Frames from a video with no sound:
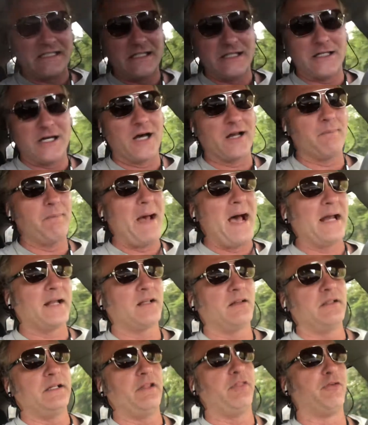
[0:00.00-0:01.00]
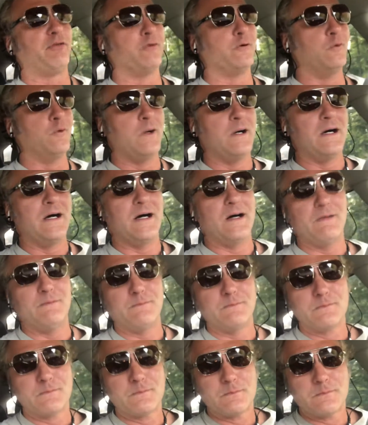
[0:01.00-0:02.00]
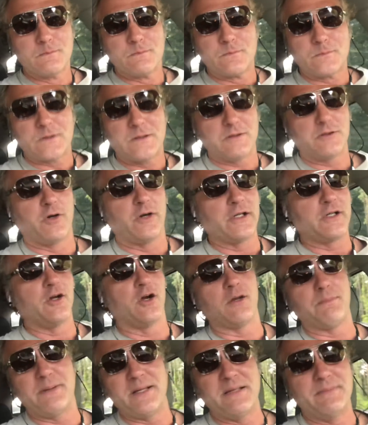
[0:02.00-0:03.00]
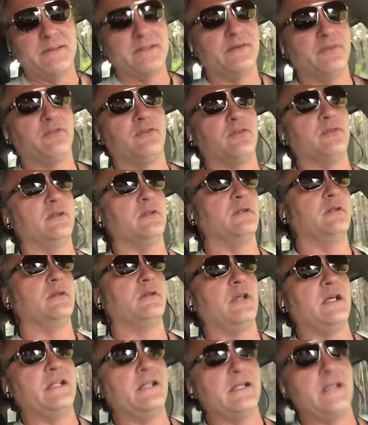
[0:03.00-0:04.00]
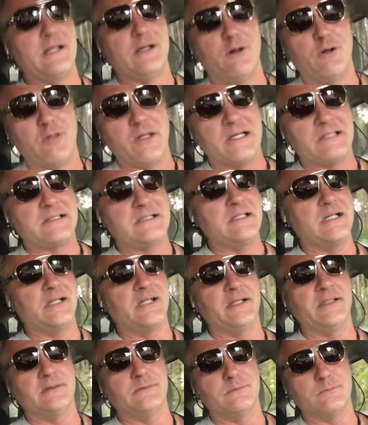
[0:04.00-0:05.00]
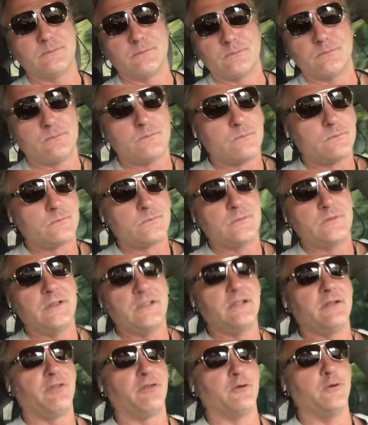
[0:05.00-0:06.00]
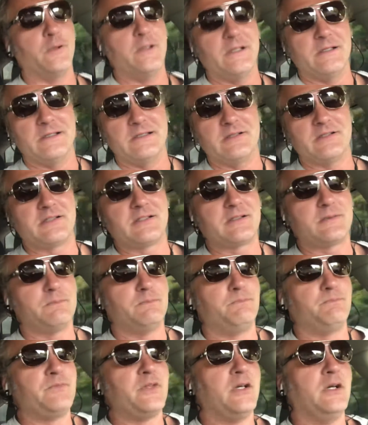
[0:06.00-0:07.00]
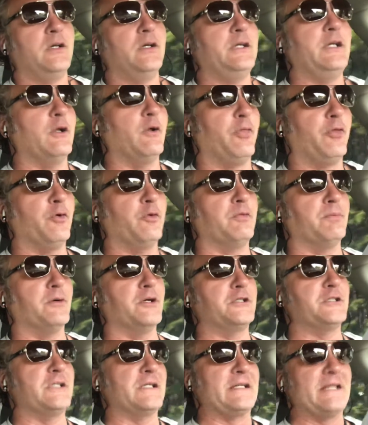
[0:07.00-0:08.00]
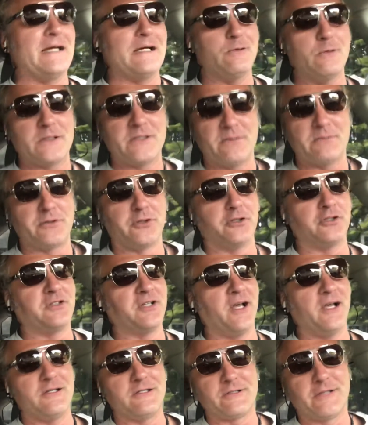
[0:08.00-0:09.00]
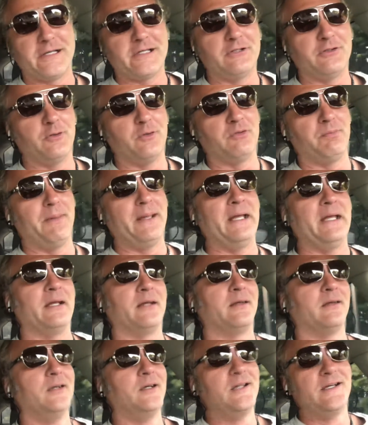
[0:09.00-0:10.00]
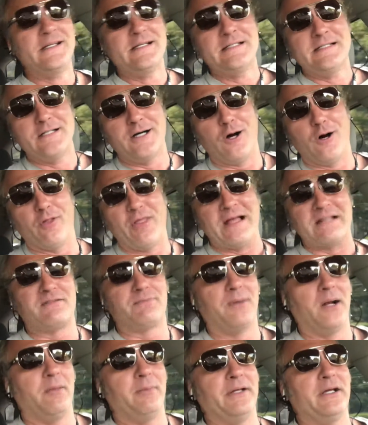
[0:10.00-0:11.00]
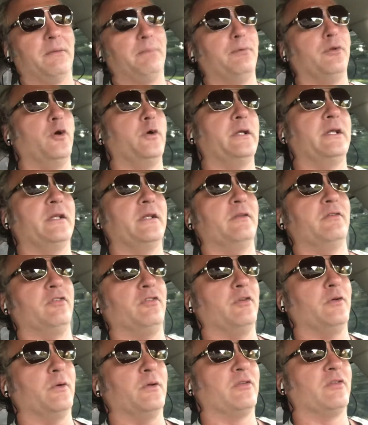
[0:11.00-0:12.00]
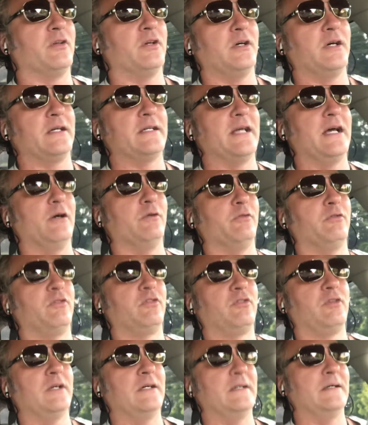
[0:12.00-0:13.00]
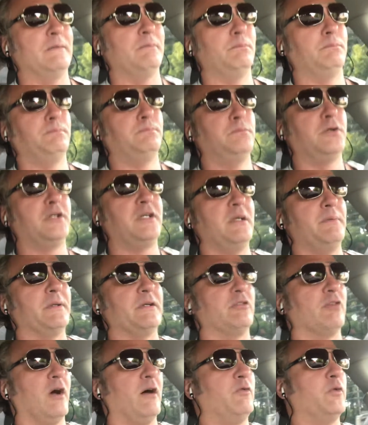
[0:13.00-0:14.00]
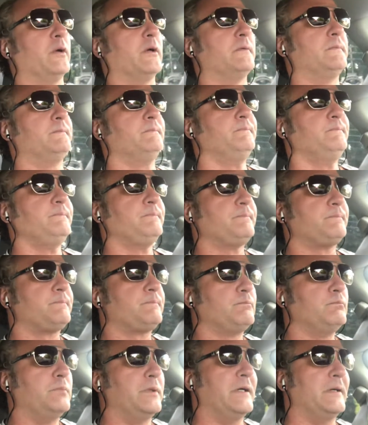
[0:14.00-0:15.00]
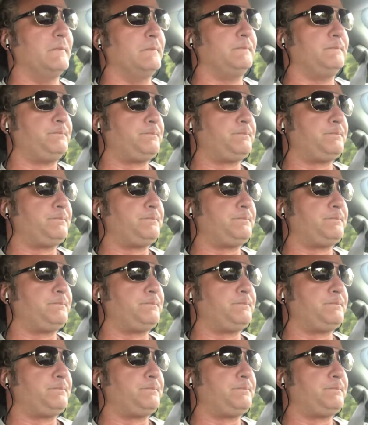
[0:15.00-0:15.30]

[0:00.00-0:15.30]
done automatically through credit card payments, and all that's done through his merchant account, which I'm sure ties straight into his bank. All that's probably uploaded into his accountant's bookkeeping software. But